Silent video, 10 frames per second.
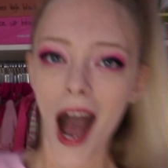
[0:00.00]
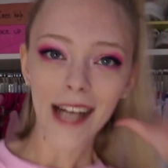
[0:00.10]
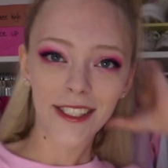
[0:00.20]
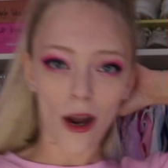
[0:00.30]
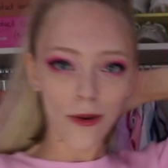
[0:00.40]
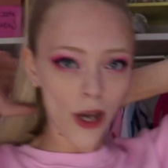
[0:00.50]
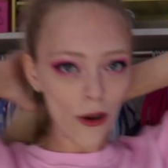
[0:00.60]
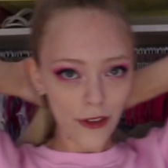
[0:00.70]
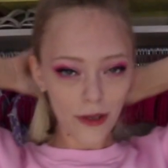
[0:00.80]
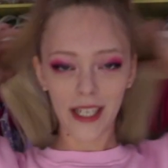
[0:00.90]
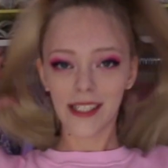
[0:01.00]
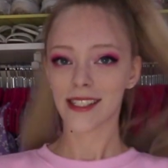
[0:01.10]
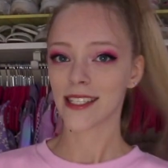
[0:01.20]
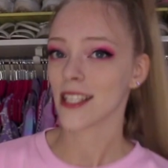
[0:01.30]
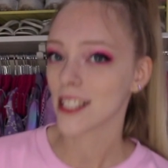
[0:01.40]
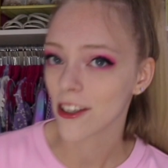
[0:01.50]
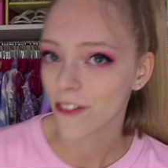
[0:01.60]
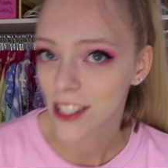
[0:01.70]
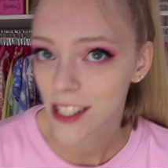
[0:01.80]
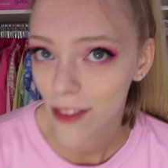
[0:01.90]
I don't know if you can see the
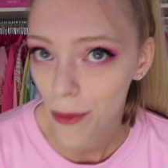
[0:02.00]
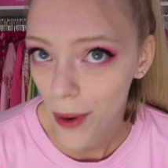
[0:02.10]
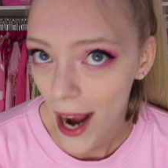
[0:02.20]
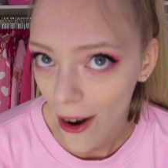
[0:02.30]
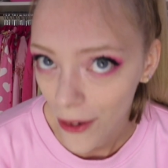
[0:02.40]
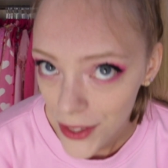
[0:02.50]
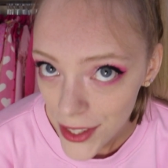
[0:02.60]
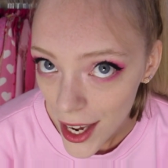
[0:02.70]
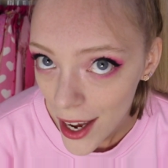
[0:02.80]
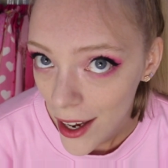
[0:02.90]
difference of the browns.